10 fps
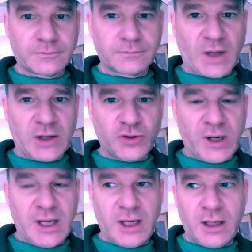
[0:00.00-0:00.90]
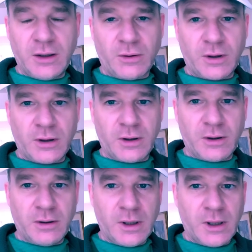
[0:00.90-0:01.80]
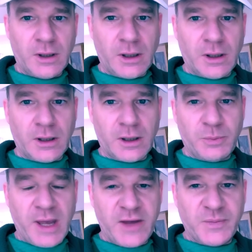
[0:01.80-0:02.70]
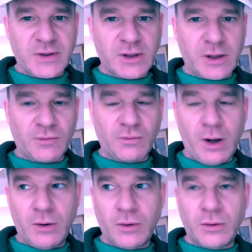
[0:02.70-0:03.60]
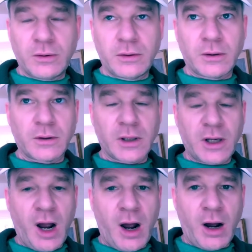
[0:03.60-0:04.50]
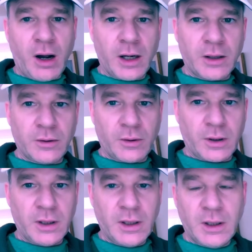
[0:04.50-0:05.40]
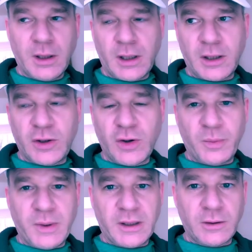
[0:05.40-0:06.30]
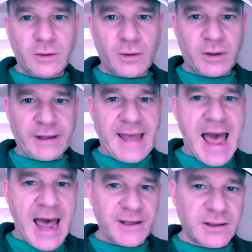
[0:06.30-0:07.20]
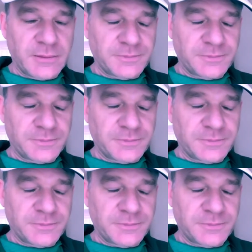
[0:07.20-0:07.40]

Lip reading: a tree or a pavement on a road or a car or a human or a cat,